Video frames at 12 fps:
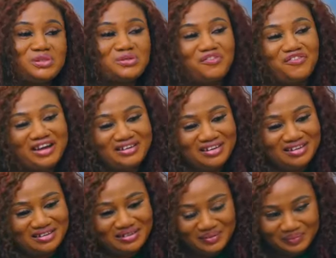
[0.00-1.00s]
So
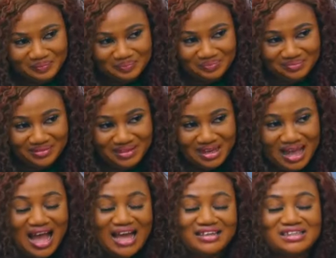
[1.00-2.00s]
finally,
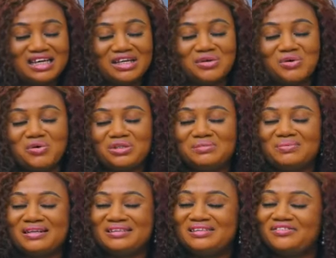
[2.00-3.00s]
Anita, your
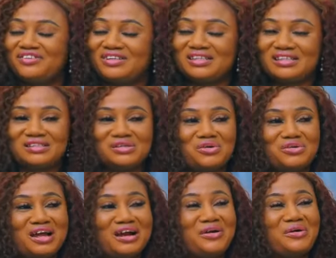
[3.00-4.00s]
husband's face has
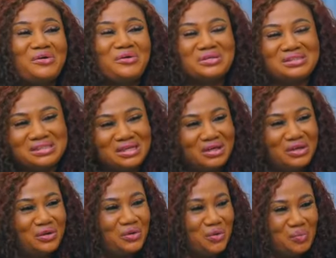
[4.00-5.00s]
gone across the
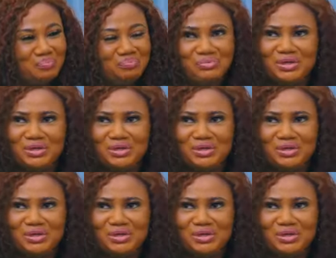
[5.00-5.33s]
globe.